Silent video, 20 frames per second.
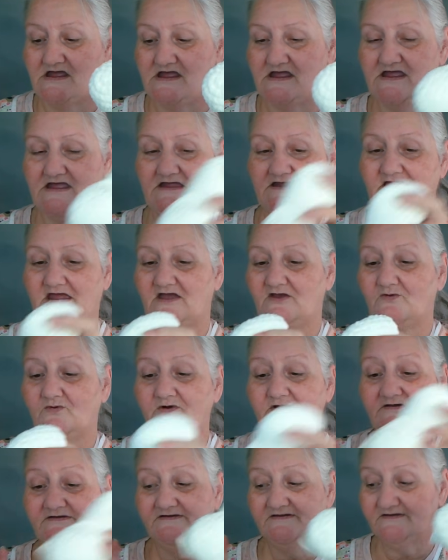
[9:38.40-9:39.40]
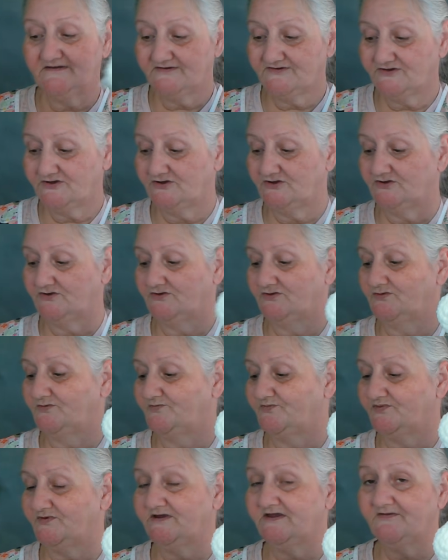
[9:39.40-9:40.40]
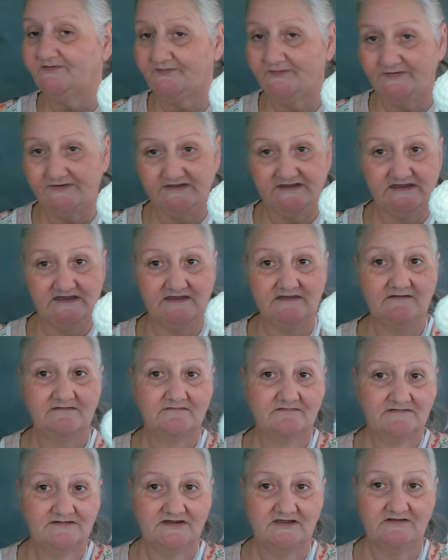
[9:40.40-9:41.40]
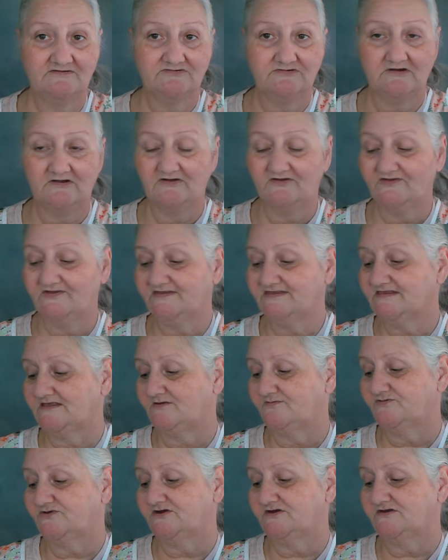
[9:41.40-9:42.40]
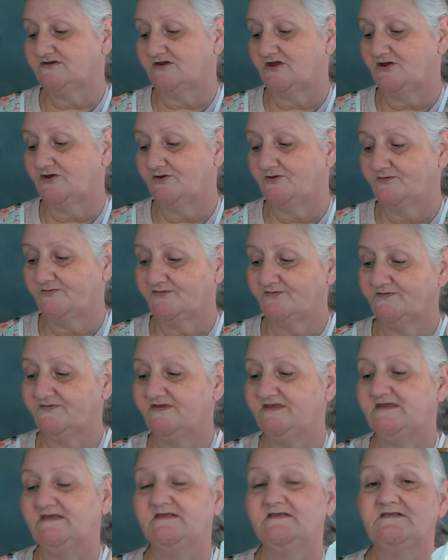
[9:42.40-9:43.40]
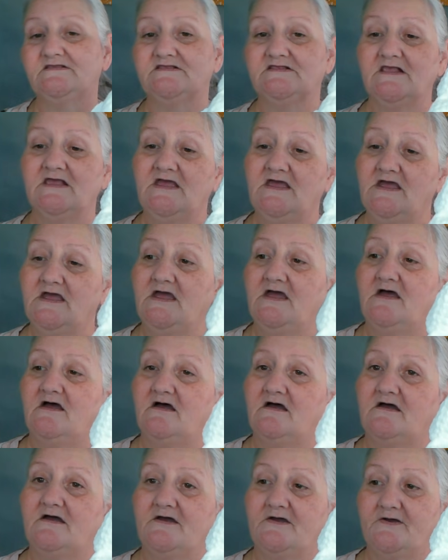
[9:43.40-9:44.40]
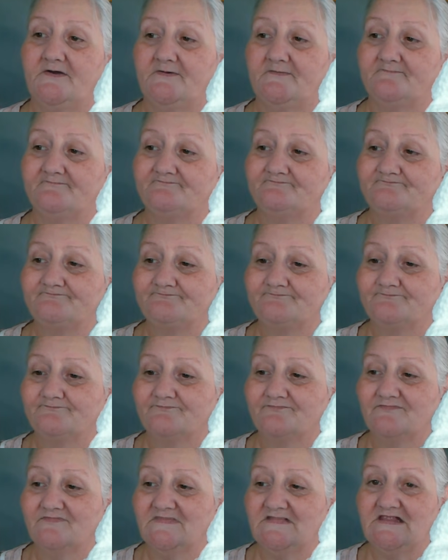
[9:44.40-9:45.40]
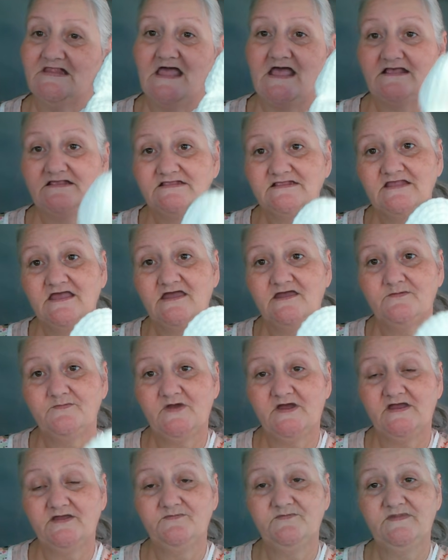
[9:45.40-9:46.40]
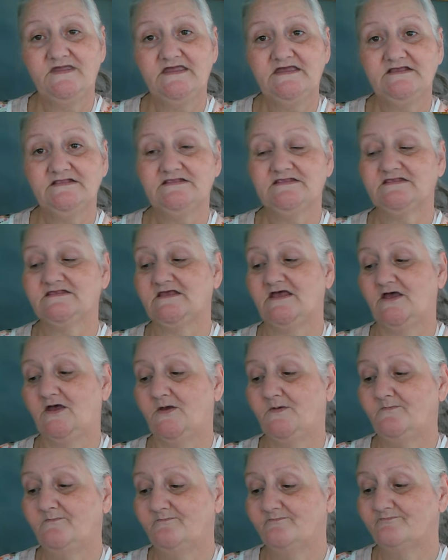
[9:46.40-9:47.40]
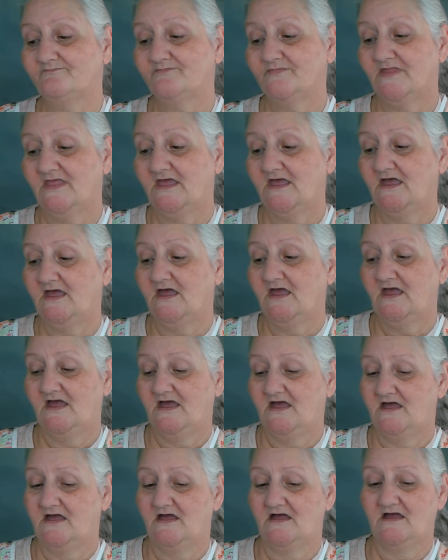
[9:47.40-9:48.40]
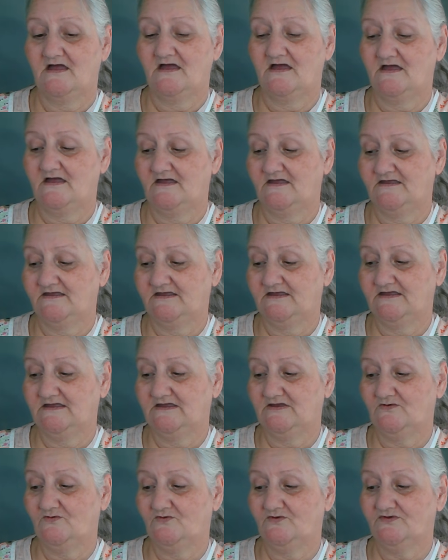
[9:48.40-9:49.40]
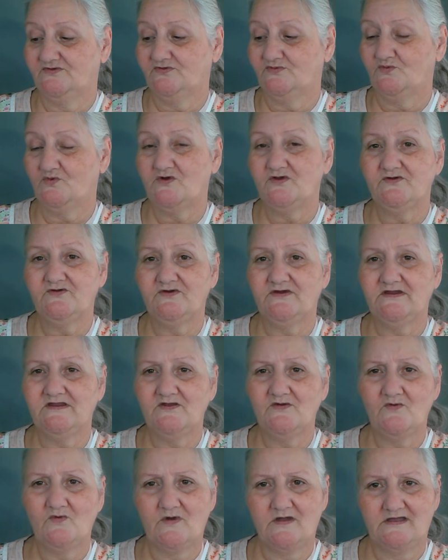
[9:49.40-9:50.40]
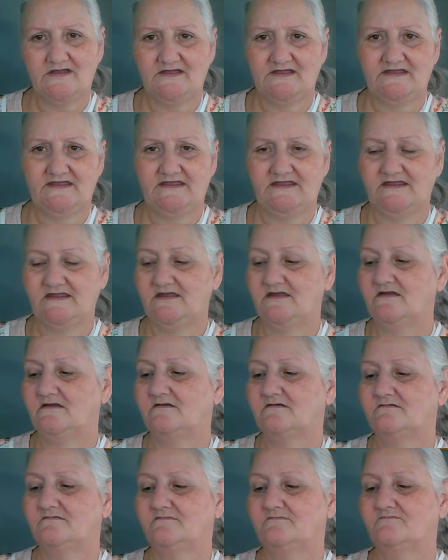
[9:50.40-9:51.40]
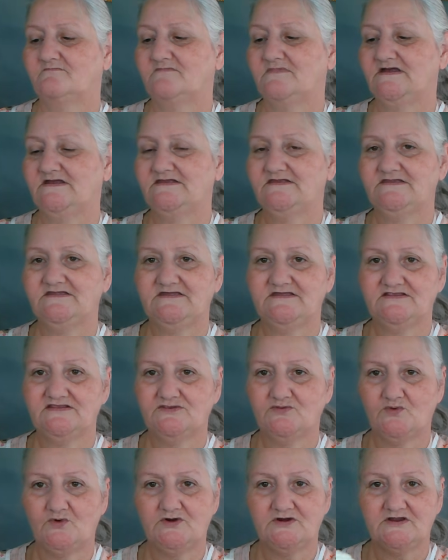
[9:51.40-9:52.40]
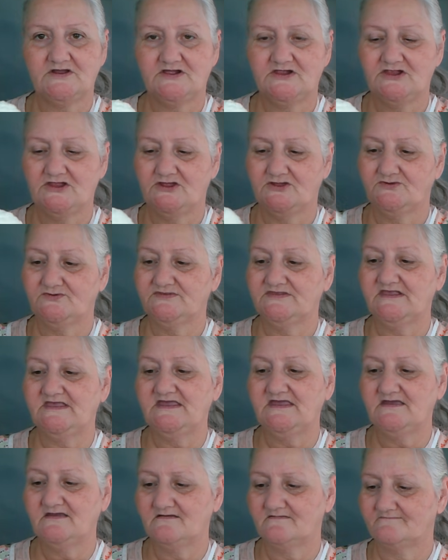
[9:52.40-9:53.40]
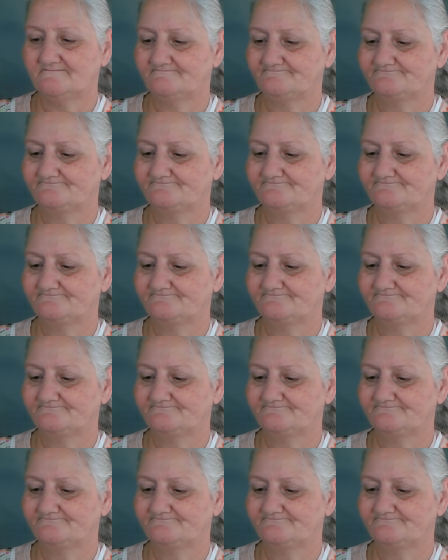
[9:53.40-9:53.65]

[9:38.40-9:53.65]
And I wanted to briefly touch on the subject of these. Last time I made some, I was wondering why my lids weren't closing.